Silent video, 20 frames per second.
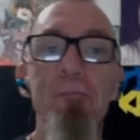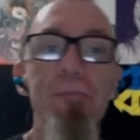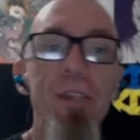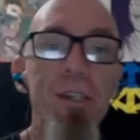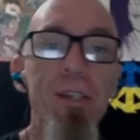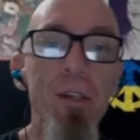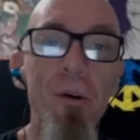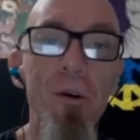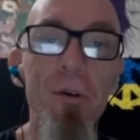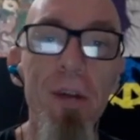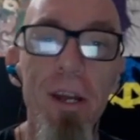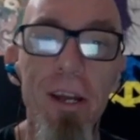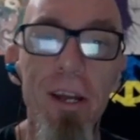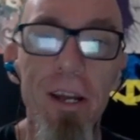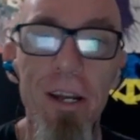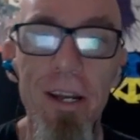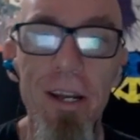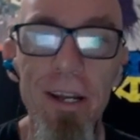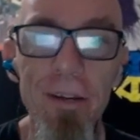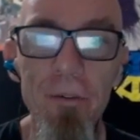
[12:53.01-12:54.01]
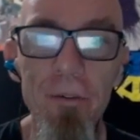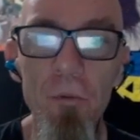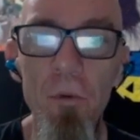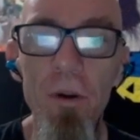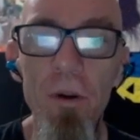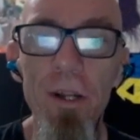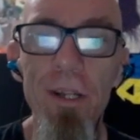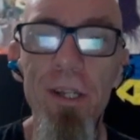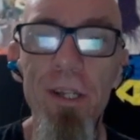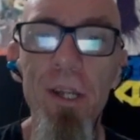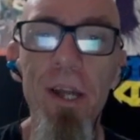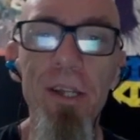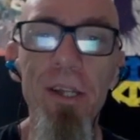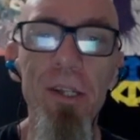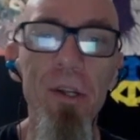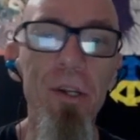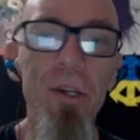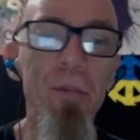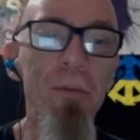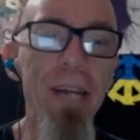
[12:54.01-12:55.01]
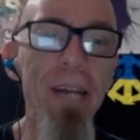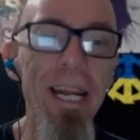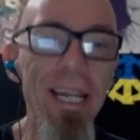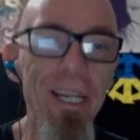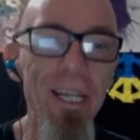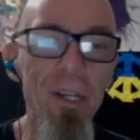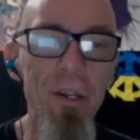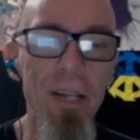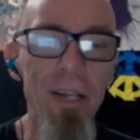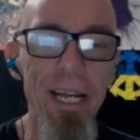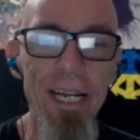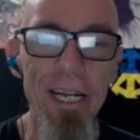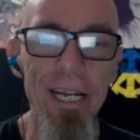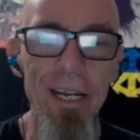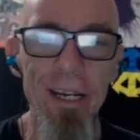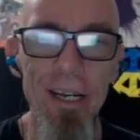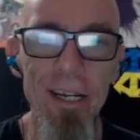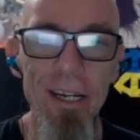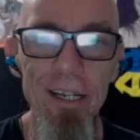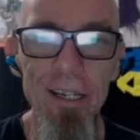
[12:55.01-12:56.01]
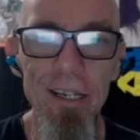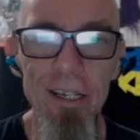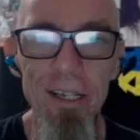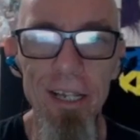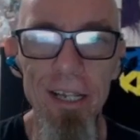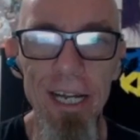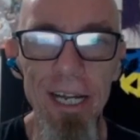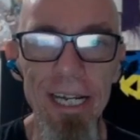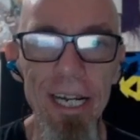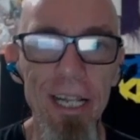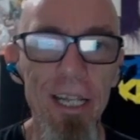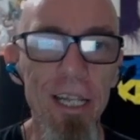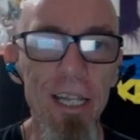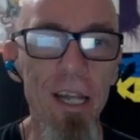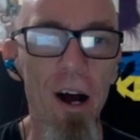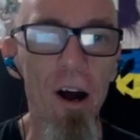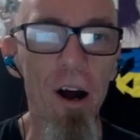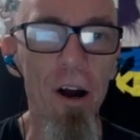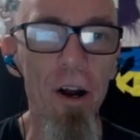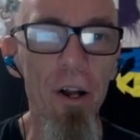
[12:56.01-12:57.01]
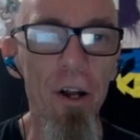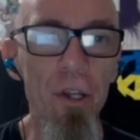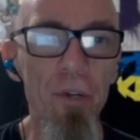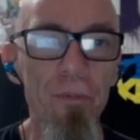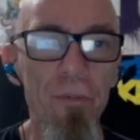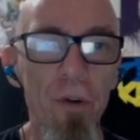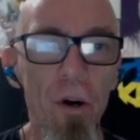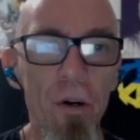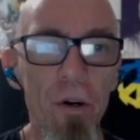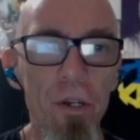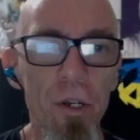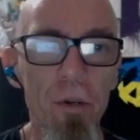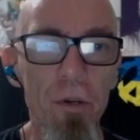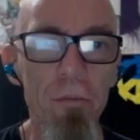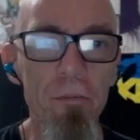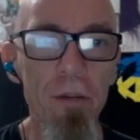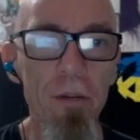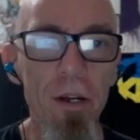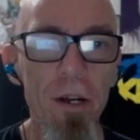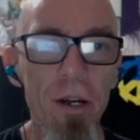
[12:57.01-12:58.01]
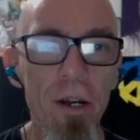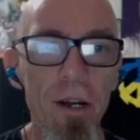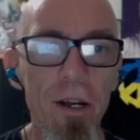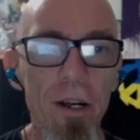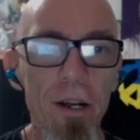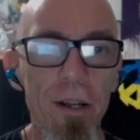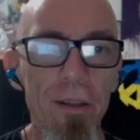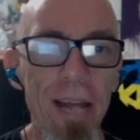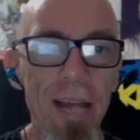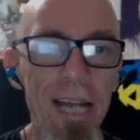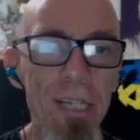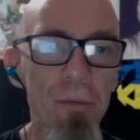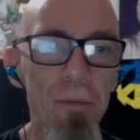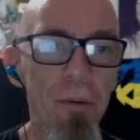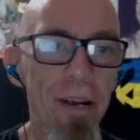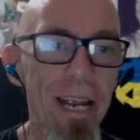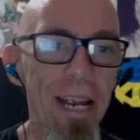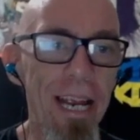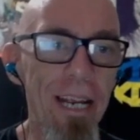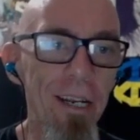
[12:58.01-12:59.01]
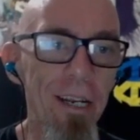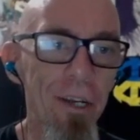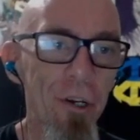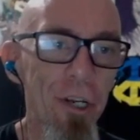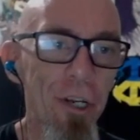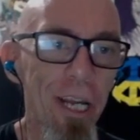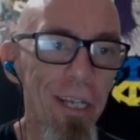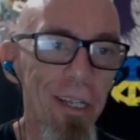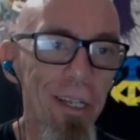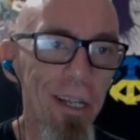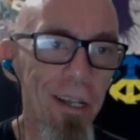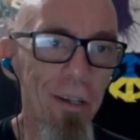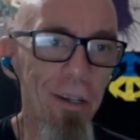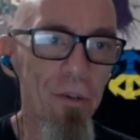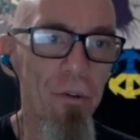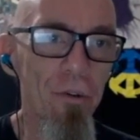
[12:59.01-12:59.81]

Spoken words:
So as soon as we get into like a large volume, that's where English gets a little